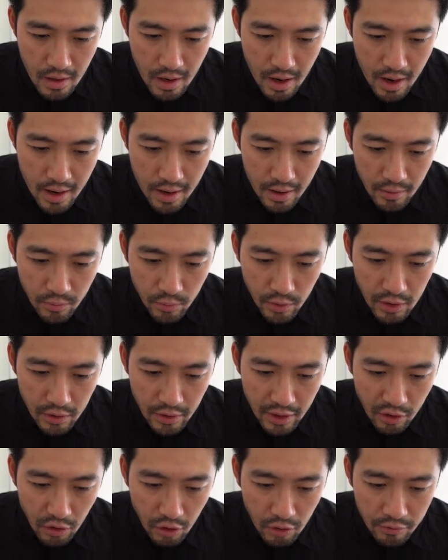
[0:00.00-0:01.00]
and we
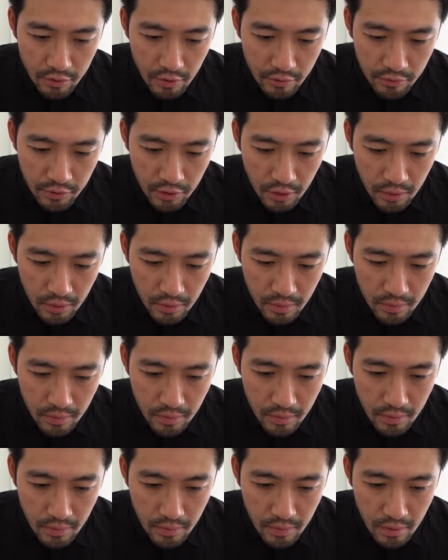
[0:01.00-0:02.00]
look at overview.
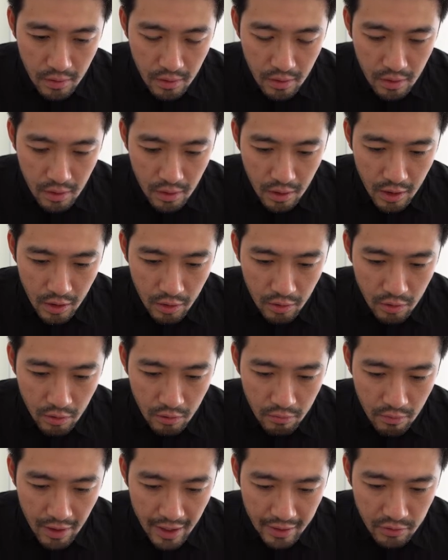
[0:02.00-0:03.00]
Okay,
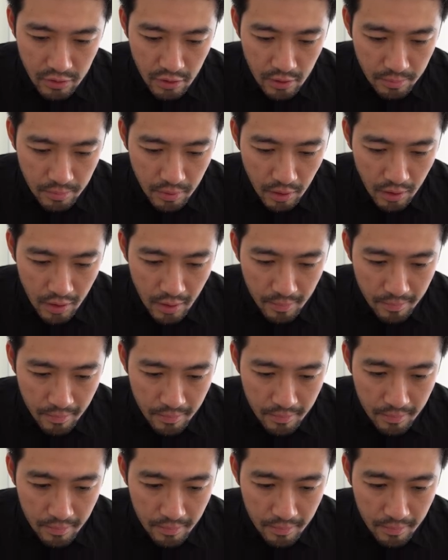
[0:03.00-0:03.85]
go right to the bottom.